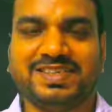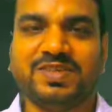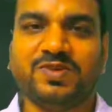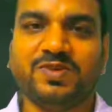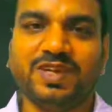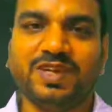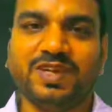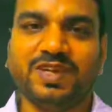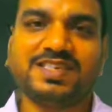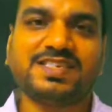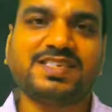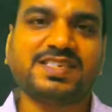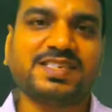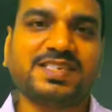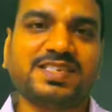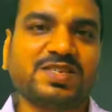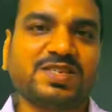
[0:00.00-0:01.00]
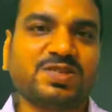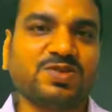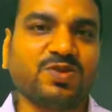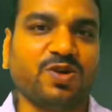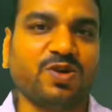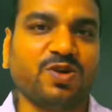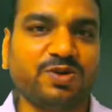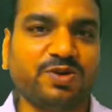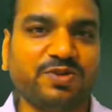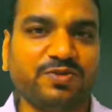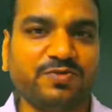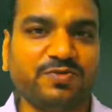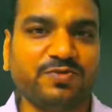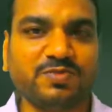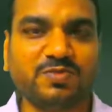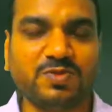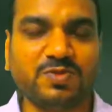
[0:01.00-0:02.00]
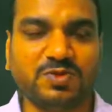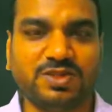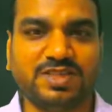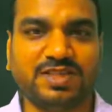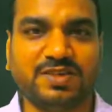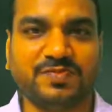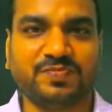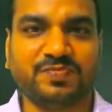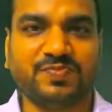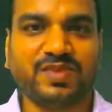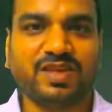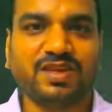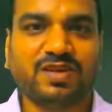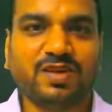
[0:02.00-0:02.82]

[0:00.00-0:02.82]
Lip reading: Now let us discuss non-uniform motion.